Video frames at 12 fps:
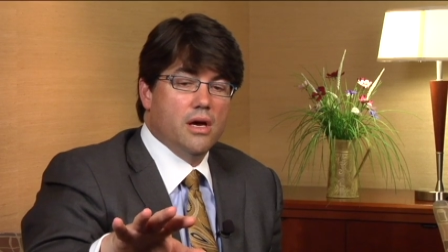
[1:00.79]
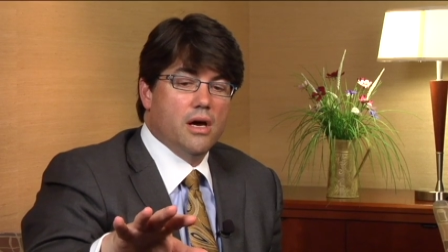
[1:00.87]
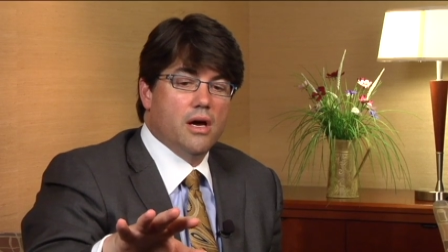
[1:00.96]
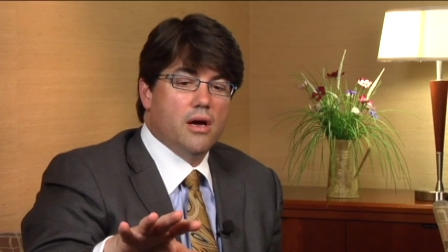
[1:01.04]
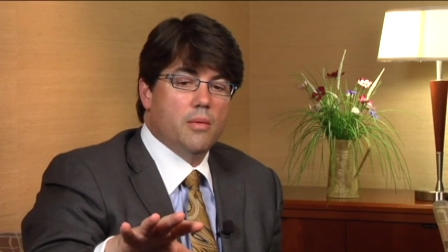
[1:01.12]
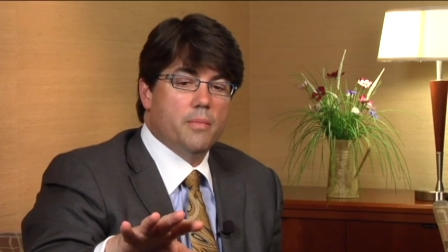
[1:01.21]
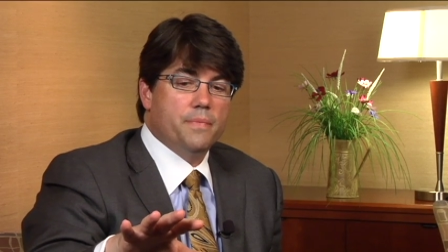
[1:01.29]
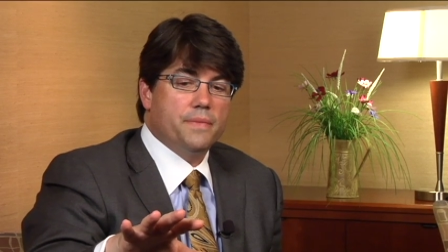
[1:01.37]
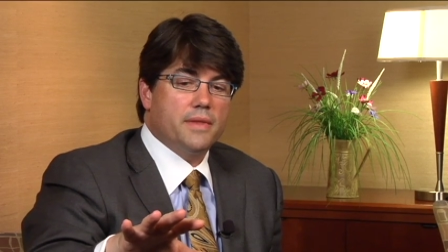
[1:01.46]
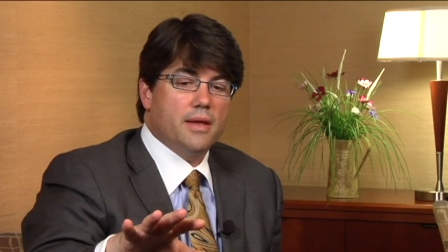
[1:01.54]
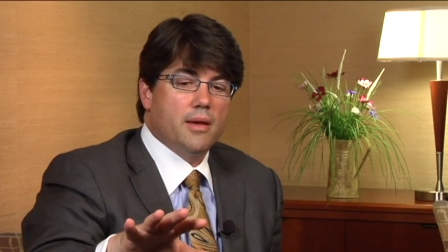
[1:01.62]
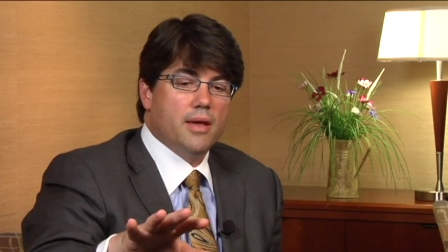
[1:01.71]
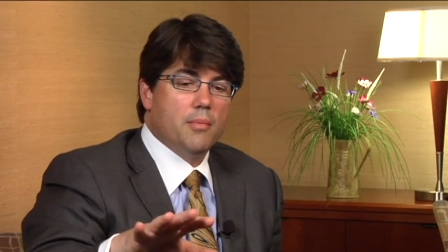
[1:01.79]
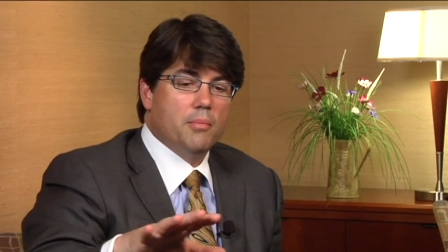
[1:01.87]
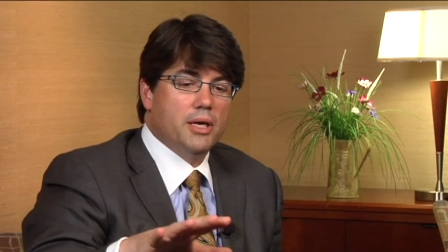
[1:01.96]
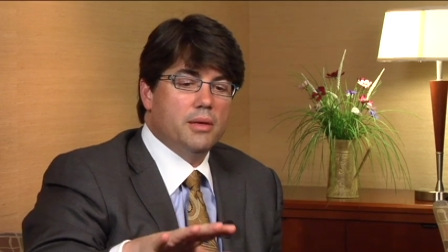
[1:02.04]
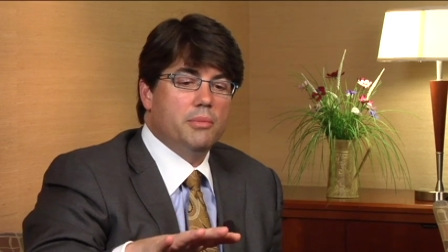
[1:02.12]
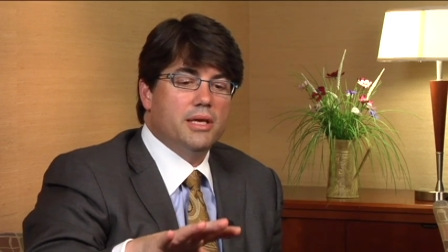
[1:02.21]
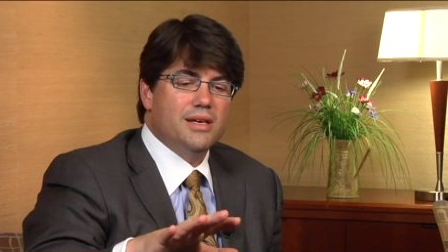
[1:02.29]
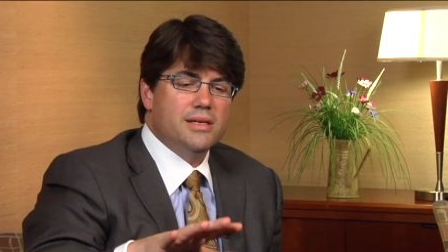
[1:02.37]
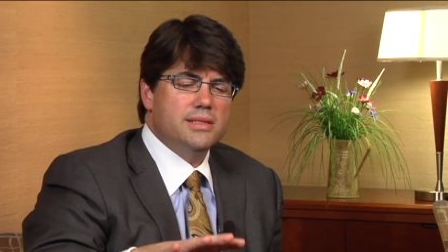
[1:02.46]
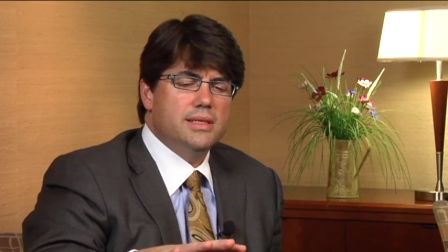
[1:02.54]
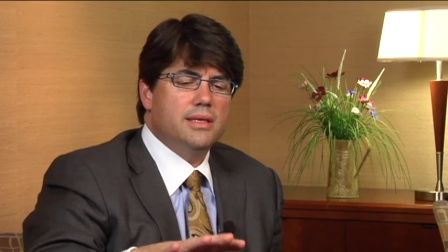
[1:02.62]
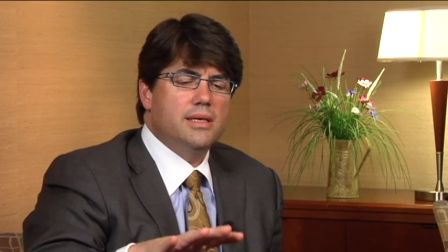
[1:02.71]
Um, but
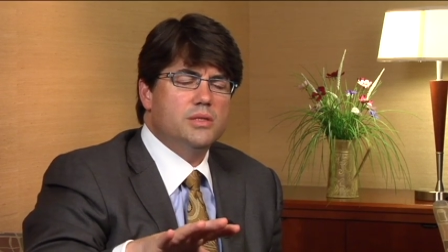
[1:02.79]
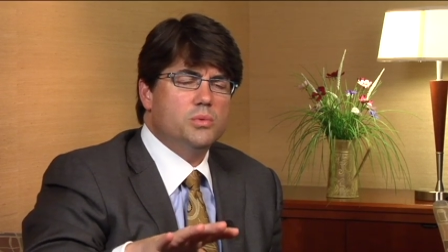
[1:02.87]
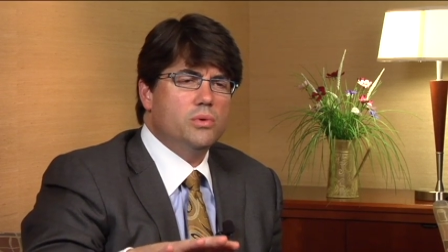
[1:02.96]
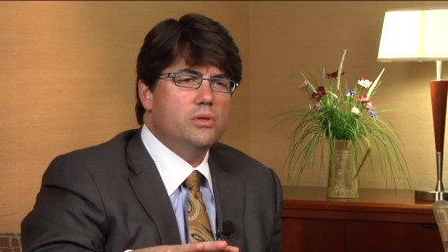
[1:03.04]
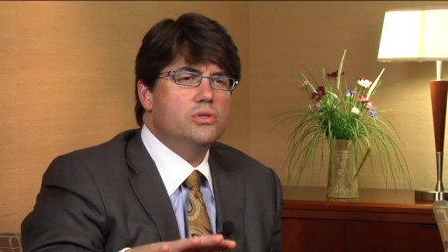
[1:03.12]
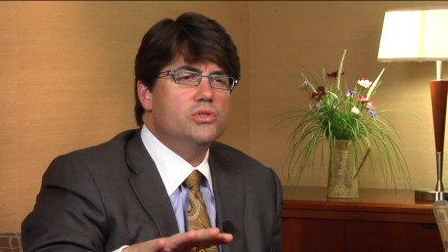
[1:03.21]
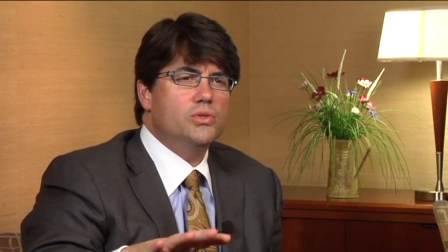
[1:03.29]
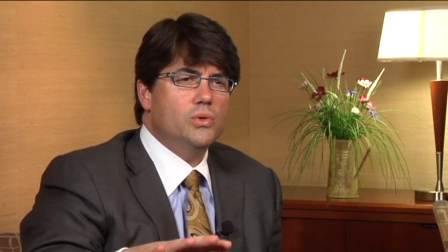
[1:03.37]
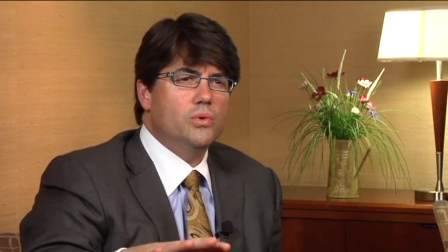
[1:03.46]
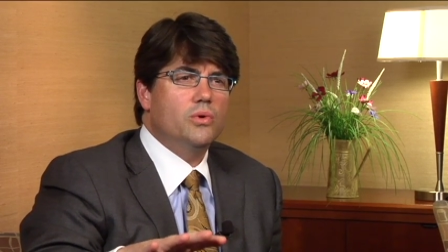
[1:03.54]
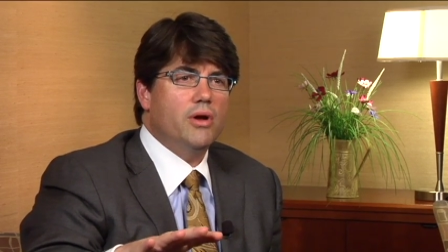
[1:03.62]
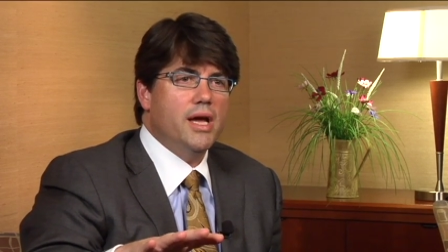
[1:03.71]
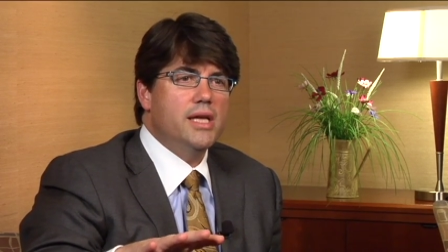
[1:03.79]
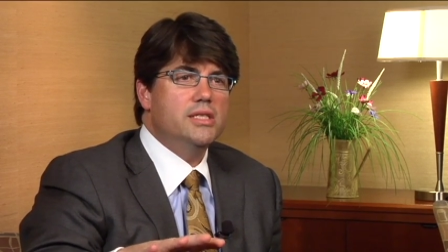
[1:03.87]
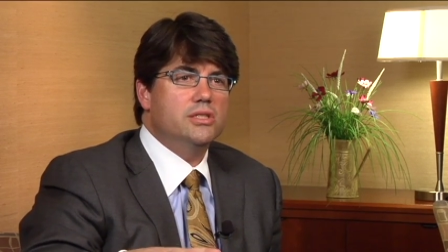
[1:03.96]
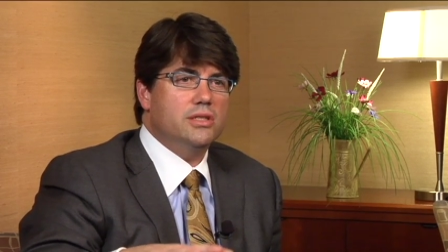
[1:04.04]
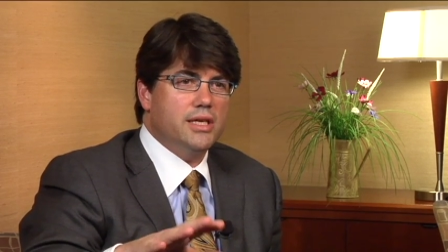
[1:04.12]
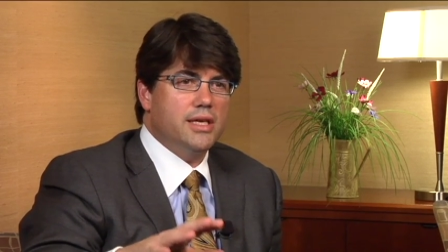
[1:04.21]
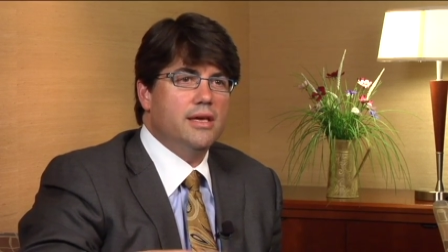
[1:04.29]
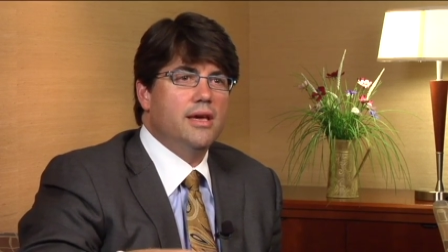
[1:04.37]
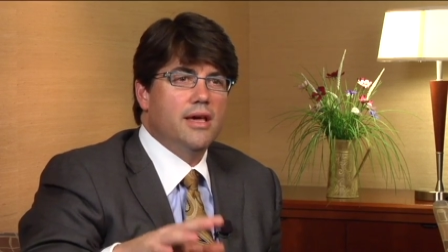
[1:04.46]
because it gets worse so gradually,